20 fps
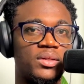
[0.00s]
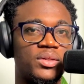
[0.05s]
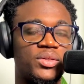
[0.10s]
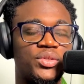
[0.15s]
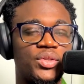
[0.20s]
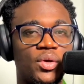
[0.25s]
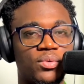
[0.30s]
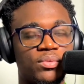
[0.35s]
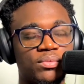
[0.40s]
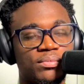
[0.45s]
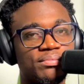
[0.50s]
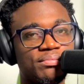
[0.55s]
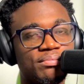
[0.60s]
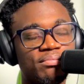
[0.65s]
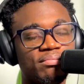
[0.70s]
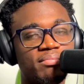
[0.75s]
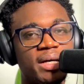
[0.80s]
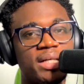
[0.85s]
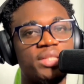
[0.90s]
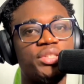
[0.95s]
So,
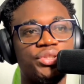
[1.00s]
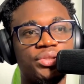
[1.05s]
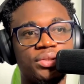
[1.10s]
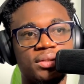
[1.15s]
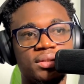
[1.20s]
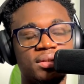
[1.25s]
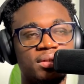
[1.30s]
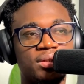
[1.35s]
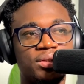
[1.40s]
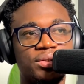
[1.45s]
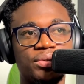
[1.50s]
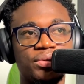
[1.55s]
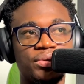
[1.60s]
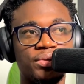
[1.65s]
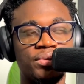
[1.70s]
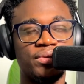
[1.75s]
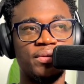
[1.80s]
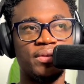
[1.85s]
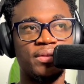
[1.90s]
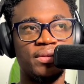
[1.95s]
my journey
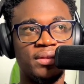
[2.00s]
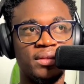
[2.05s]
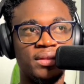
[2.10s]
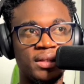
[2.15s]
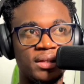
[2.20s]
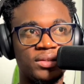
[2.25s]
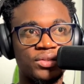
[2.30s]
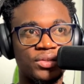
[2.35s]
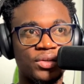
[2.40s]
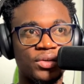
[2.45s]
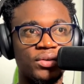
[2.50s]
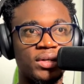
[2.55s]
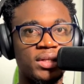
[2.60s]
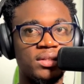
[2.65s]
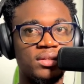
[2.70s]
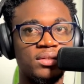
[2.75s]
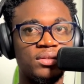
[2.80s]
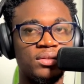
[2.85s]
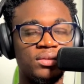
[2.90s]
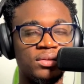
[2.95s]
to this
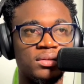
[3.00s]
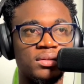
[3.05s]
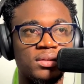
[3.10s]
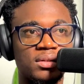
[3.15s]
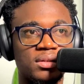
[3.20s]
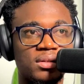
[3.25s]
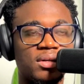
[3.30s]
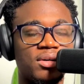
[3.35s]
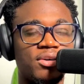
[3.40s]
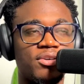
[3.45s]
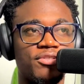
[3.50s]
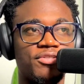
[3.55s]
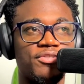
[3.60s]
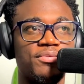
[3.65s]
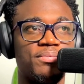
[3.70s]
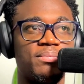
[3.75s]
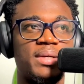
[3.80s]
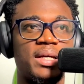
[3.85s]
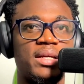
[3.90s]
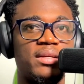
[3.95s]
current look of
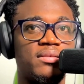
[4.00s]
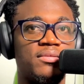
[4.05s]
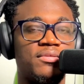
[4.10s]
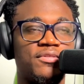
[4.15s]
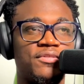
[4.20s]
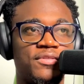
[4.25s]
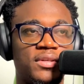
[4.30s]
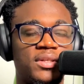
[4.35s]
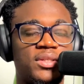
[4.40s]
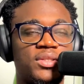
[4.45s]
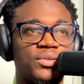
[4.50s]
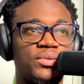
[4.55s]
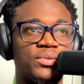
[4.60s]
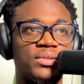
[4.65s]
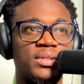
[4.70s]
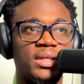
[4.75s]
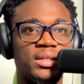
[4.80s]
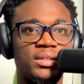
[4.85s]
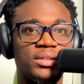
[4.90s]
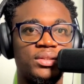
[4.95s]
my VS
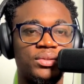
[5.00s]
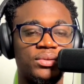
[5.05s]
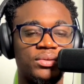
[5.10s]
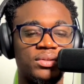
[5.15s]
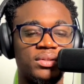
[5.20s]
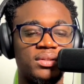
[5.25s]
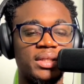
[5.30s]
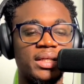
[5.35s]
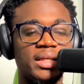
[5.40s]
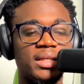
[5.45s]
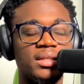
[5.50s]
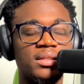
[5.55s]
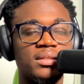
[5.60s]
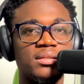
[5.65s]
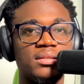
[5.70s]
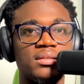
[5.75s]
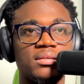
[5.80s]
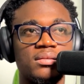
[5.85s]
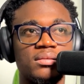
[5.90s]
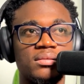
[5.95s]
Code editor
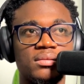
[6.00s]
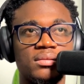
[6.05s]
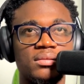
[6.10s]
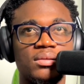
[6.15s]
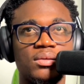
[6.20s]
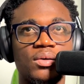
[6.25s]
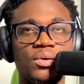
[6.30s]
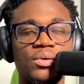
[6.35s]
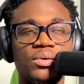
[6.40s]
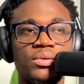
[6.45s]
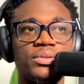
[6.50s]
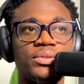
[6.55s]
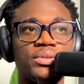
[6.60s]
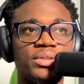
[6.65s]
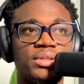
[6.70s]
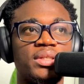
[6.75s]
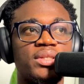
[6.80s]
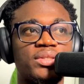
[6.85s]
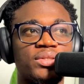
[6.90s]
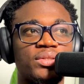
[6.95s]
started all
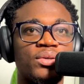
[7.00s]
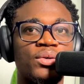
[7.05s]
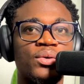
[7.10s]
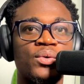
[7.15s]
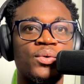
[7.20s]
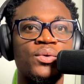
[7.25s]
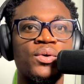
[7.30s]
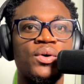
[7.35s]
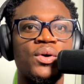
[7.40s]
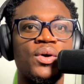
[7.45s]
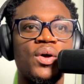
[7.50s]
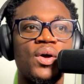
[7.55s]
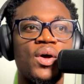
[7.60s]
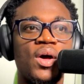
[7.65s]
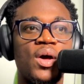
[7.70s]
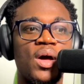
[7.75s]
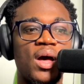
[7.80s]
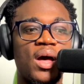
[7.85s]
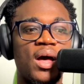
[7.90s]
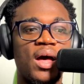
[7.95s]
those years ago,
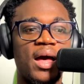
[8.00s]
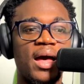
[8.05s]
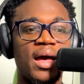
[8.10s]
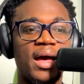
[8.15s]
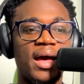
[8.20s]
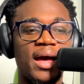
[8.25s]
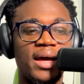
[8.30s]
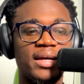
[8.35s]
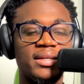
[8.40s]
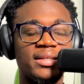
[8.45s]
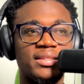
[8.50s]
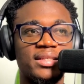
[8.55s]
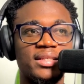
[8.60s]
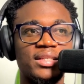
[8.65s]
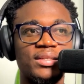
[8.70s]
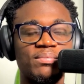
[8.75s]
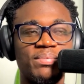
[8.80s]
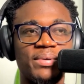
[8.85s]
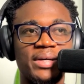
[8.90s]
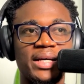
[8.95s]
and it
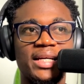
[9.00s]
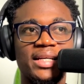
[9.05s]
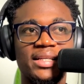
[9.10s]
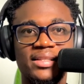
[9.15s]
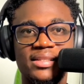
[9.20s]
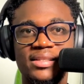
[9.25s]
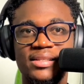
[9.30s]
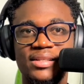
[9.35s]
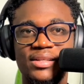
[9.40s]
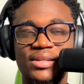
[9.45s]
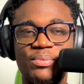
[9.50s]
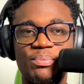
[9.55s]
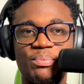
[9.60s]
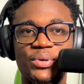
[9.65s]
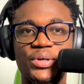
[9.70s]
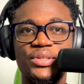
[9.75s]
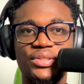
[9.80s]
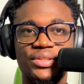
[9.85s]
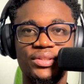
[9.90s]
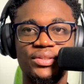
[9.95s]
started by a
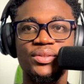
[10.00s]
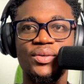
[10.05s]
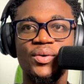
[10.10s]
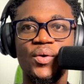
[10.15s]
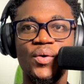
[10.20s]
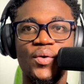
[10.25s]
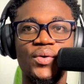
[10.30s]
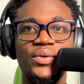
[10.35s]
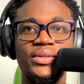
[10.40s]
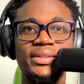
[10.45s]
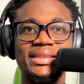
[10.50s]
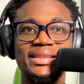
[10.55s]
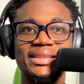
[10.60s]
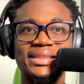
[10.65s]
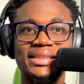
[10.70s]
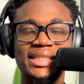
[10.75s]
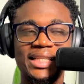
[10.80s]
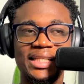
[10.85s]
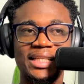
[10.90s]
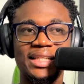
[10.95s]
person called
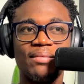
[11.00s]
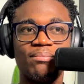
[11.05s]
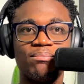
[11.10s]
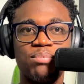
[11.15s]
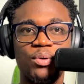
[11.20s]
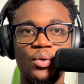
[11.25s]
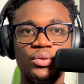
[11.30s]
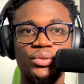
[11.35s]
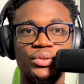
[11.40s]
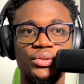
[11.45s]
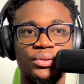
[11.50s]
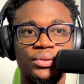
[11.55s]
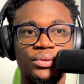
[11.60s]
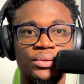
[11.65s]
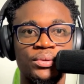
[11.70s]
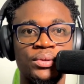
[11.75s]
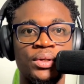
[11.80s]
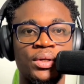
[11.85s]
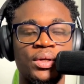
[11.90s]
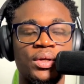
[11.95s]
Caleb
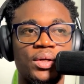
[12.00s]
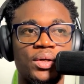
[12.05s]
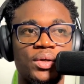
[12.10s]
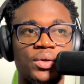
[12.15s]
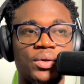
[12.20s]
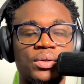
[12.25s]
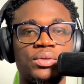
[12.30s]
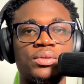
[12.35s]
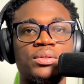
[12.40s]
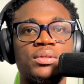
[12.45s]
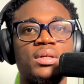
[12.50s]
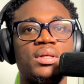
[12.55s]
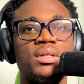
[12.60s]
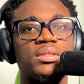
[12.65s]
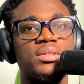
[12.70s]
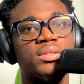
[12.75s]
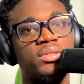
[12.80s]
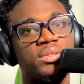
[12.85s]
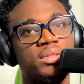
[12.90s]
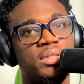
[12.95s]
Pozio, who
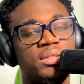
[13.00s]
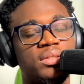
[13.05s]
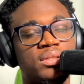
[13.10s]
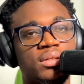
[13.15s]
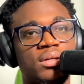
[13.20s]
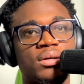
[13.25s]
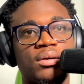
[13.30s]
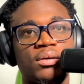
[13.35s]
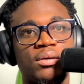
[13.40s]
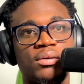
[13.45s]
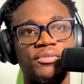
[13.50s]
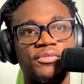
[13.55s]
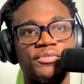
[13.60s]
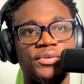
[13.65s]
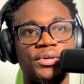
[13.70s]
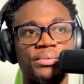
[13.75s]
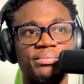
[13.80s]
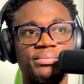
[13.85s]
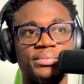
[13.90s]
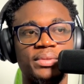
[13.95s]
is the creator of
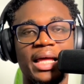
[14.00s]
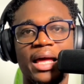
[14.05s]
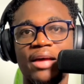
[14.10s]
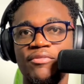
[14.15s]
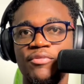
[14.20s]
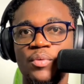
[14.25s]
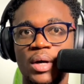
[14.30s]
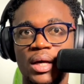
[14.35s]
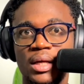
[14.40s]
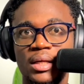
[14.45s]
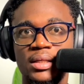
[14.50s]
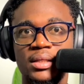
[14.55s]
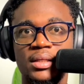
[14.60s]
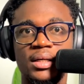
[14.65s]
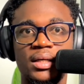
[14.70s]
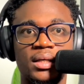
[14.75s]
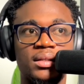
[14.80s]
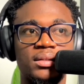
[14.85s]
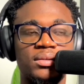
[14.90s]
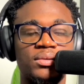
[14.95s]
Livewire
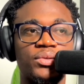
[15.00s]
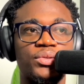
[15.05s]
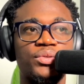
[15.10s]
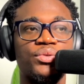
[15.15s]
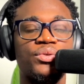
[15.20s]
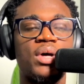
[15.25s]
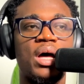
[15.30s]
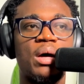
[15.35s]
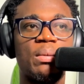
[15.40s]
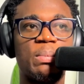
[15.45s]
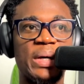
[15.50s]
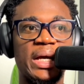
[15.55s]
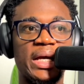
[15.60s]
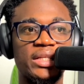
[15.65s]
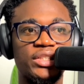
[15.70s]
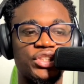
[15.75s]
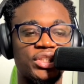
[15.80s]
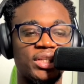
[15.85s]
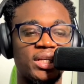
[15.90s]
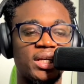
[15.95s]
and also
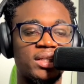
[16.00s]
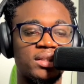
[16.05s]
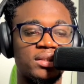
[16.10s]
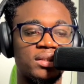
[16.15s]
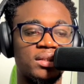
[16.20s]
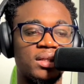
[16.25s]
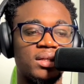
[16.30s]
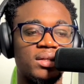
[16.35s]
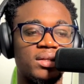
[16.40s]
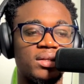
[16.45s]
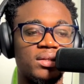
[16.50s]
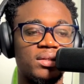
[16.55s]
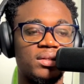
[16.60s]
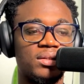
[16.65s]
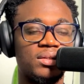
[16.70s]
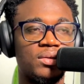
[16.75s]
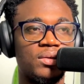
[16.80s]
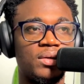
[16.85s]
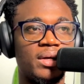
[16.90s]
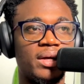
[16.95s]
Alpine.js.
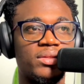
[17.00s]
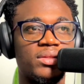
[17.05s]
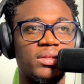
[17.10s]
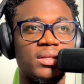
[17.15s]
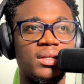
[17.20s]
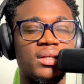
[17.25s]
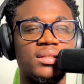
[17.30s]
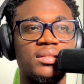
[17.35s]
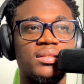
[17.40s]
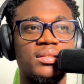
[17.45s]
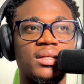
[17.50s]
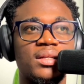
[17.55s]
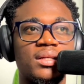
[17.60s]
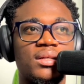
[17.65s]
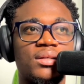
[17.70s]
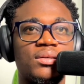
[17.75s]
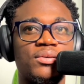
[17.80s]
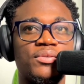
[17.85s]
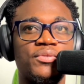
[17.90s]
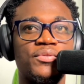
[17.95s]
So I think it
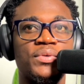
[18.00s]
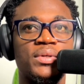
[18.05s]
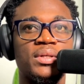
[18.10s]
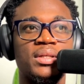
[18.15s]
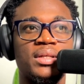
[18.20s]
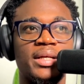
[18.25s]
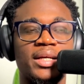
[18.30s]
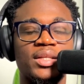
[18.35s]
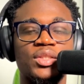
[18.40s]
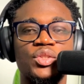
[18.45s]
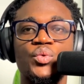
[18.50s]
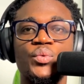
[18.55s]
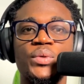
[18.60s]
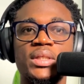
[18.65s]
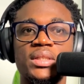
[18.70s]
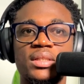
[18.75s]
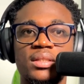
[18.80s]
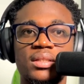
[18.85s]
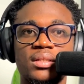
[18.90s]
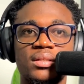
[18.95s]
started off with like
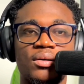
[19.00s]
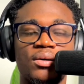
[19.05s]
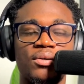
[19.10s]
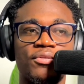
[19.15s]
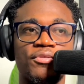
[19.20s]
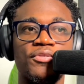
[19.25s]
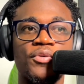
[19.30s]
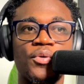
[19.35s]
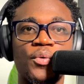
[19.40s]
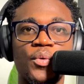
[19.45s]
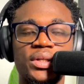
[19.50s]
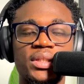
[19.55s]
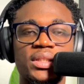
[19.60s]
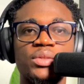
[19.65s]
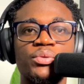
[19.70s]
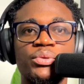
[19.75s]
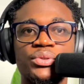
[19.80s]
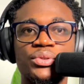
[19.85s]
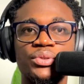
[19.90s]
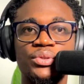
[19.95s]
tweets of what
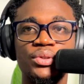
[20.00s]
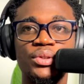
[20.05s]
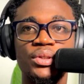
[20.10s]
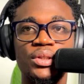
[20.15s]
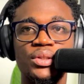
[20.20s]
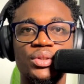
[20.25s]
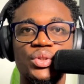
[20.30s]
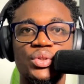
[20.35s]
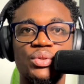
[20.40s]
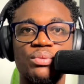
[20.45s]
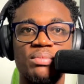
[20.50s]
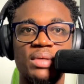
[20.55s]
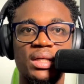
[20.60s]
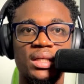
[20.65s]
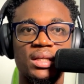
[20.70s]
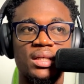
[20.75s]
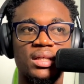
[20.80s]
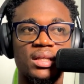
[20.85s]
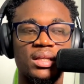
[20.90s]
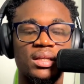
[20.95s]
he was doing to
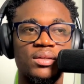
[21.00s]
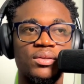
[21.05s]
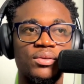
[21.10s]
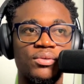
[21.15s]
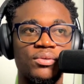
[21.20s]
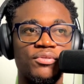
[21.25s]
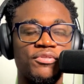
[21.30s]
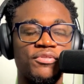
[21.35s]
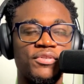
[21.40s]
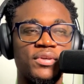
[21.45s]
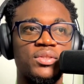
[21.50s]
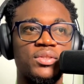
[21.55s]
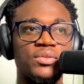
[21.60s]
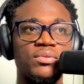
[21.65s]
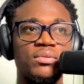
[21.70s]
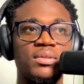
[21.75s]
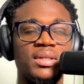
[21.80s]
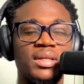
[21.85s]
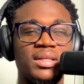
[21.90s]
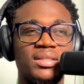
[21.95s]
make VS
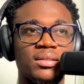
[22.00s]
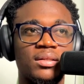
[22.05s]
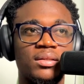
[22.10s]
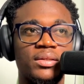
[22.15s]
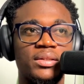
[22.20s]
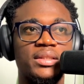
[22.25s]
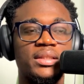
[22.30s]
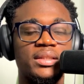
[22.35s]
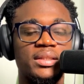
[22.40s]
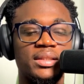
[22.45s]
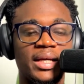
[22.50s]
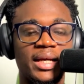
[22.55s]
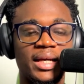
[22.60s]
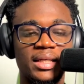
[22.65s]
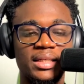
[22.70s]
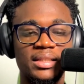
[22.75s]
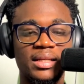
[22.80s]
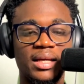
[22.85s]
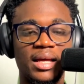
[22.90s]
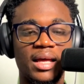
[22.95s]
Code less cluttered,
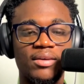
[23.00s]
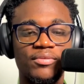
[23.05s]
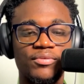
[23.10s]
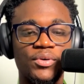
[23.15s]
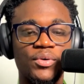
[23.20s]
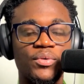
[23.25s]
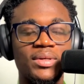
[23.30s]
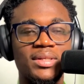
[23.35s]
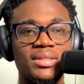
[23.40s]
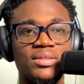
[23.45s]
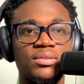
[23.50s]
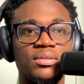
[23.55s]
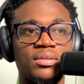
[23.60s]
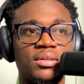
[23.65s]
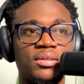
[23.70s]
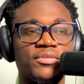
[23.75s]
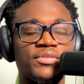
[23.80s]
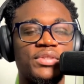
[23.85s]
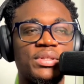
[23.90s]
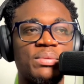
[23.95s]
and I've always
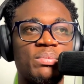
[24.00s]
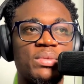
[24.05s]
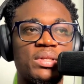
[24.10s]
loved a